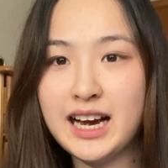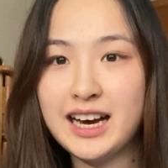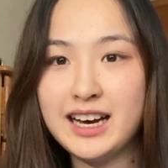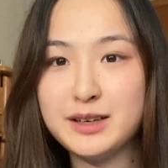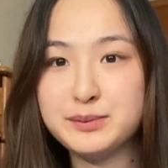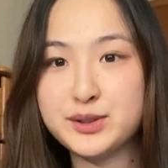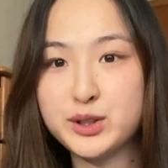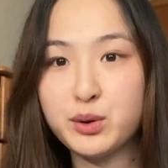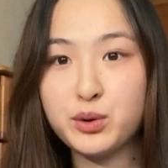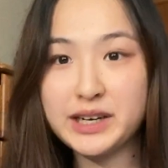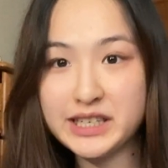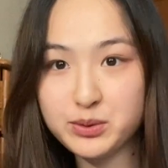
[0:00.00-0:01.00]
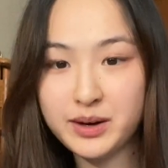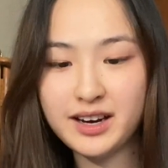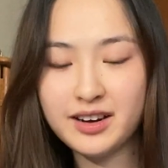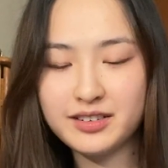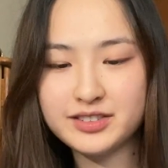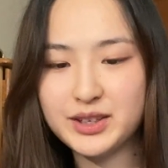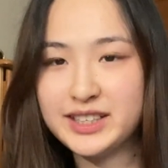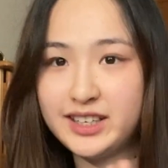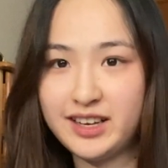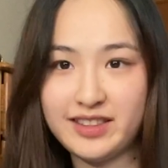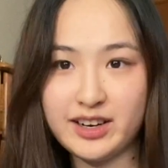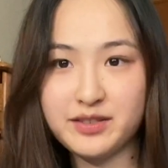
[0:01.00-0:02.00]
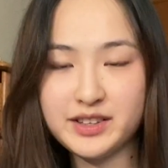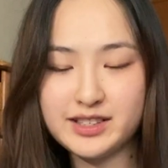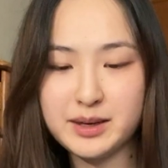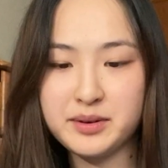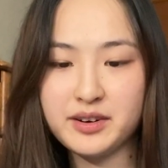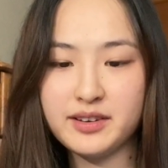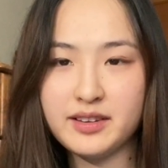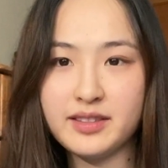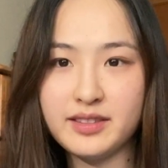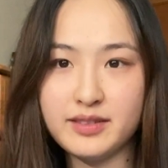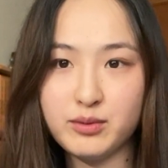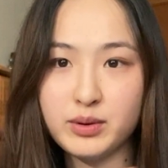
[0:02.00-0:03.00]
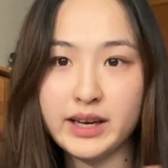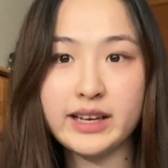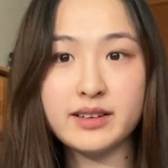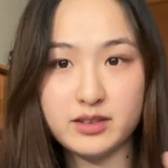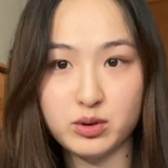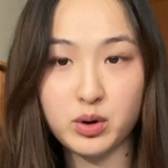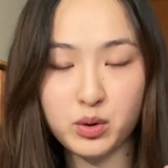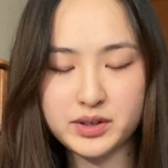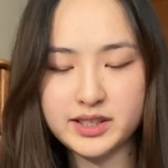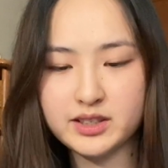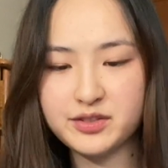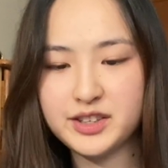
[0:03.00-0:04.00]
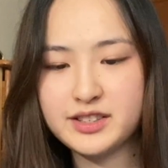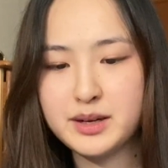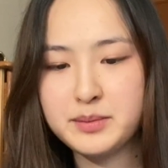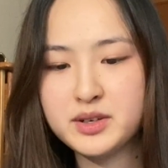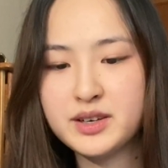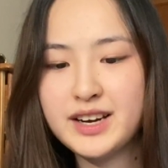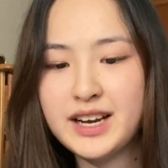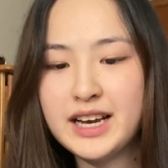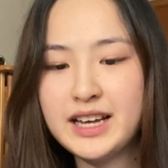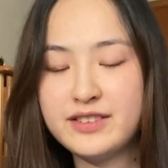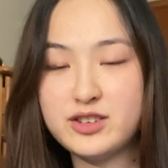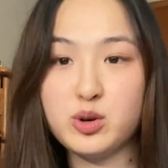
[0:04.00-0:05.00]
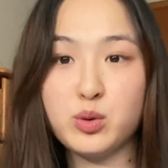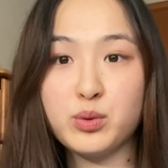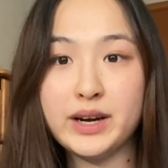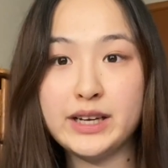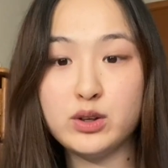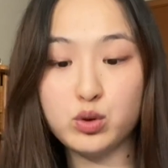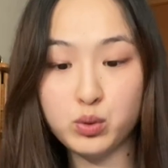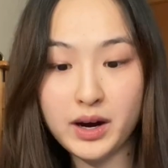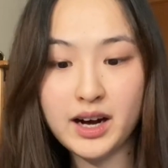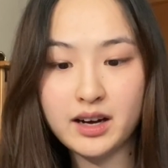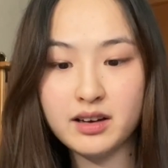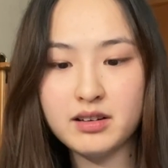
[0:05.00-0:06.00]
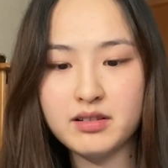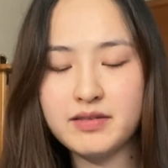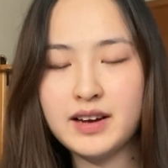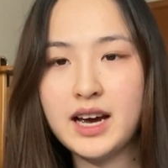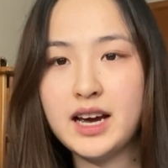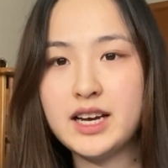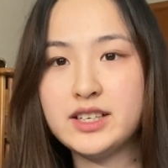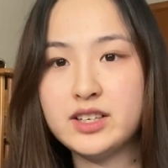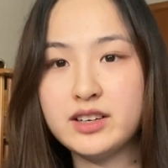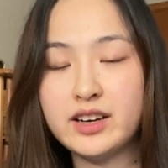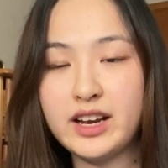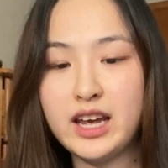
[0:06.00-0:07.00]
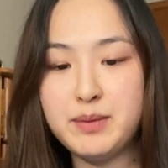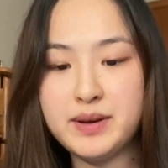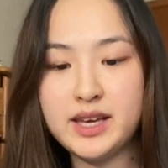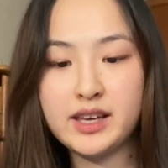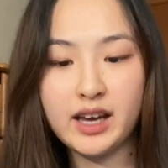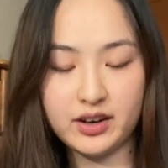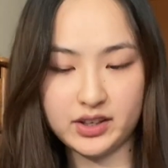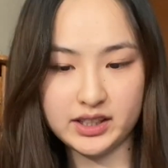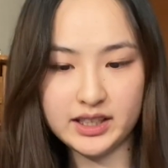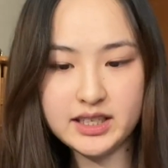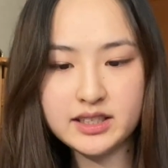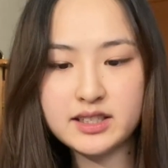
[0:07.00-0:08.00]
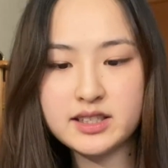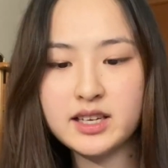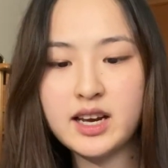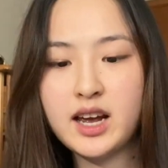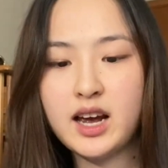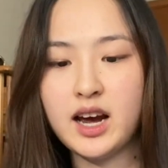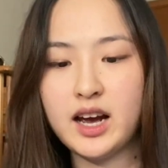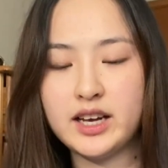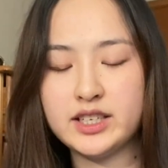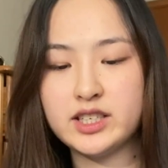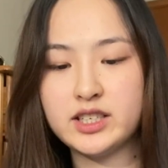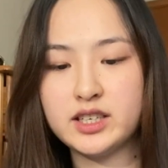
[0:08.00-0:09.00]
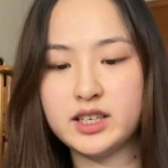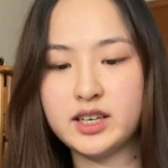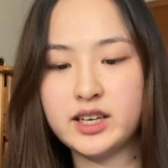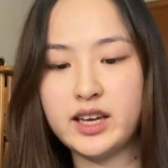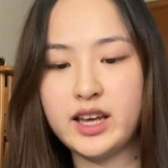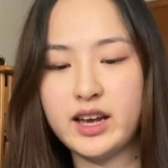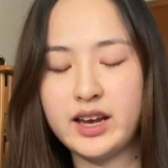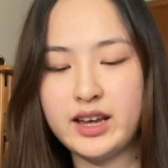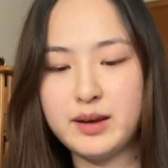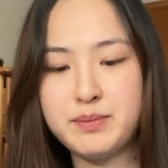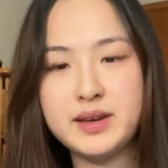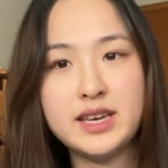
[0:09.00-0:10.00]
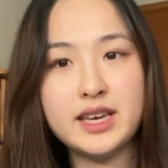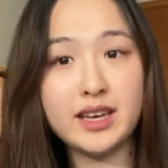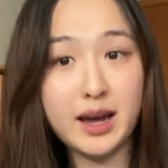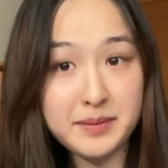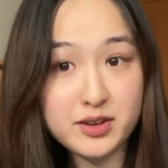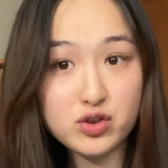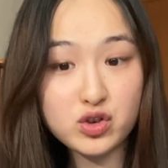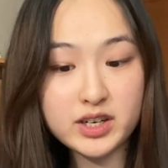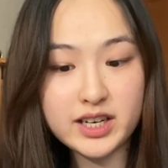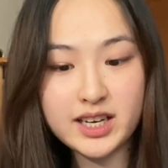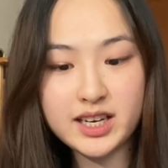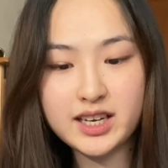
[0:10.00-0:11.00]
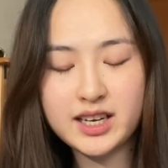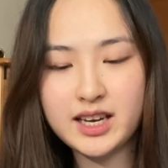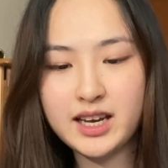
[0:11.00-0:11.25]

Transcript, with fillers: Um, so grade 12, so I did nothing over the summer, like no courses over the summer. So grade 12, I took AP Calculus, I took AP Chemistry,